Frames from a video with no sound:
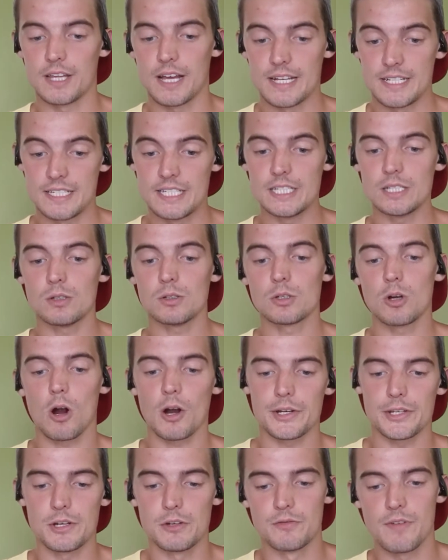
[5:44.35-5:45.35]
ideal
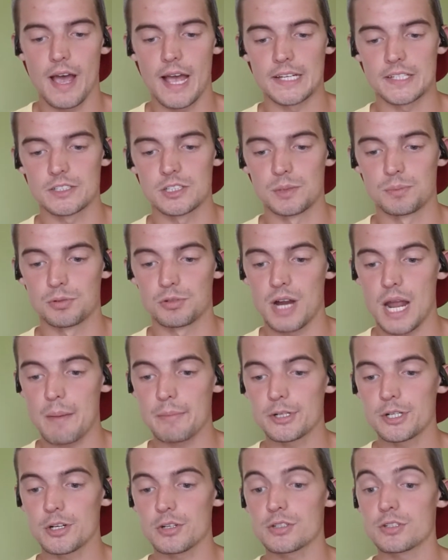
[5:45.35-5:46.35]
cardiovascular
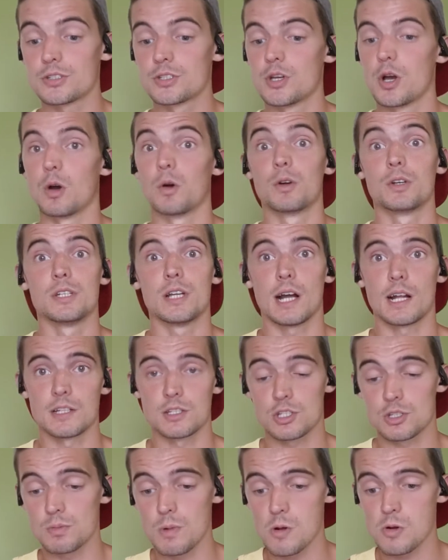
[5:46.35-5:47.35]
parameters, so
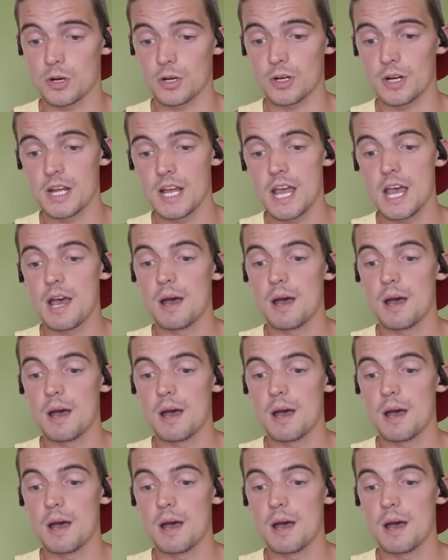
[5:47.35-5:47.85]
non-smoker,